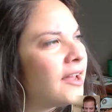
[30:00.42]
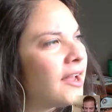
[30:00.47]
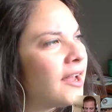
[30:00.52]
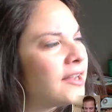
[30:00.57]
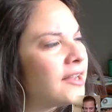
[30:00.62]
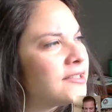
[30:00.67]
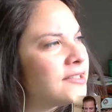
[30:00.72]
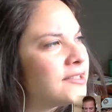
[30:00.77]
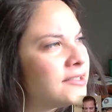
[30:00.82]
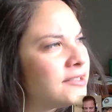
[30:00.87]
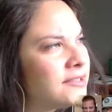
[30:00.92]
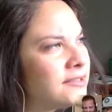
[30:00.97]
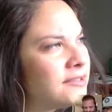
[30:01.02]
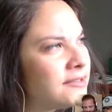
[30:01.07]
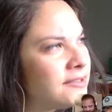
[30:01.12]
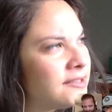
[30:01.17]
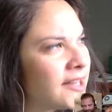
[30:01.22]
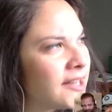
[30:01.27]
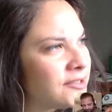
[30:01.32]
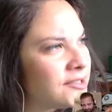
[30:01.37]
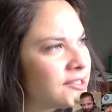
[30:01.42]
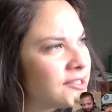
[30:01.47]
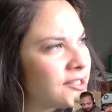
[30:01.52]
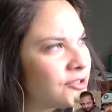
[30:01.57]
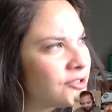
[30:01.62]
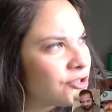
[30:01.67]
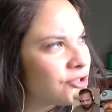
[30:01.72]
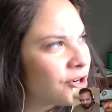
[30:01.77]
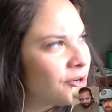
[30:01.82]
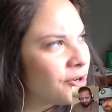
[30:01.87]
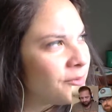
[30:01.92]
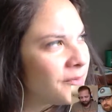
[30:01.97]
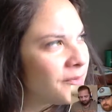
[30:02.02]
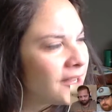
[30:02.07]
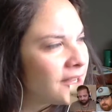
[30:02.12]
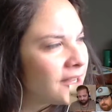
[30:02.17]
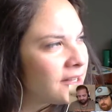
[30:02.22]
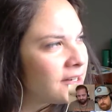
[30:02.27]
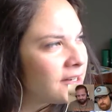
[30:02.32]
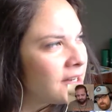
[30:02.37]
has Down syndrome,
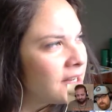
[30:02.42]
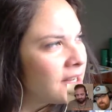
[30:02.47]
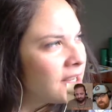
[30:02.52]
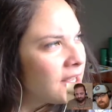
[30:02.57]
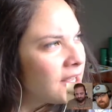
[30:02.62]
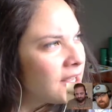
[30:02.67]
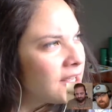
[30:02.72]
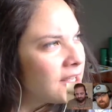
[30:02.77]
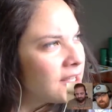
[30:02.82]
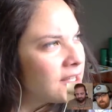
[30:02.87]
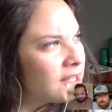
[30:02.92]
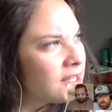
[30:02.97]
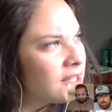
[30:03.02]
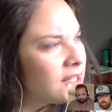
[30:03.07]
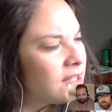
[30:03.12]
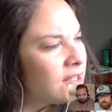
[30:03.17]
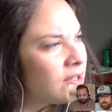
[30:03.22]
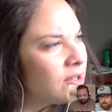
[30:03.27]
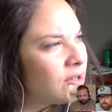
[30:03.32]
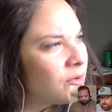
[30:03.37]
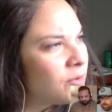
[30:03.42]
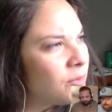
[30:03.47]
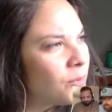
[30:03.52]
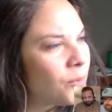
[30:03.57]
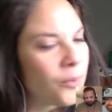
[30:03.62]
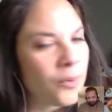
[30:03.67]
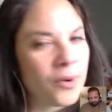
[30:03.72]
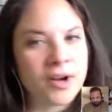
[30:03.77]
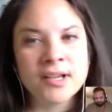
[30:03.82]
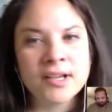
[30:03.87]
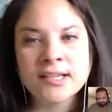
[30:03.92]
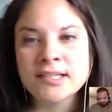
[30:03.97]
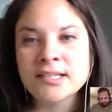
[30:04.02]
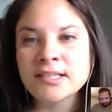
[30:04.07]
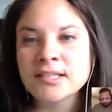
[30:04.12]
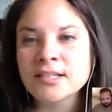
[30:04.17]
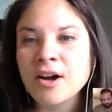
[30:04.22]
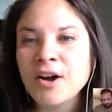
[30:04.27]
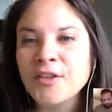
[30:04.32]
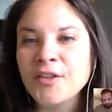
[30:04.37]
and he
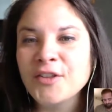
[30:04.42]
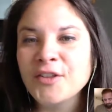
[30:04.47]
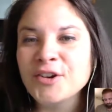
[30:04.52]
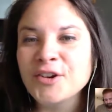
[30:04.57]
was on the